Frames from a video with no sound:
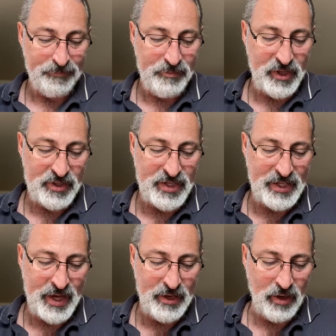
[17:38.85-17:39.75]
Because he
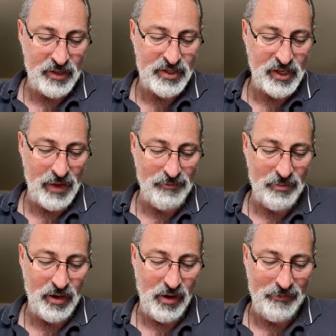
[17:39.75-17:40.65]
cannot escape from
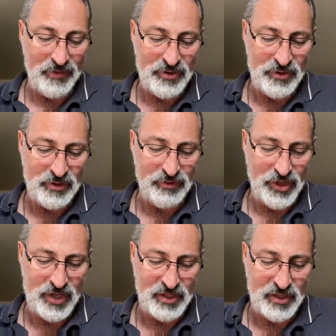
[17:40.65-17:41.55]
the officers of
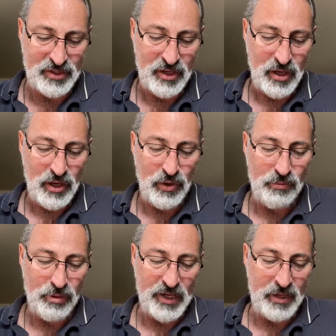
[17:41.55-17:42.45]
justice who
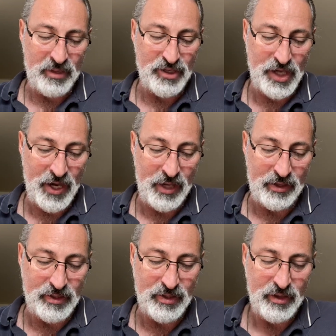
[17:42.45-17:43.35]
bring him in
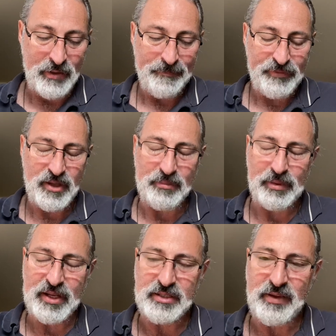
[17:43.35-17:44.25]
chains to the
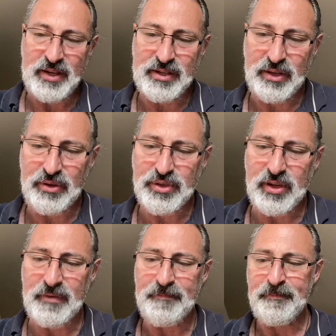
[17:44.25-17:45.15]
place of execution.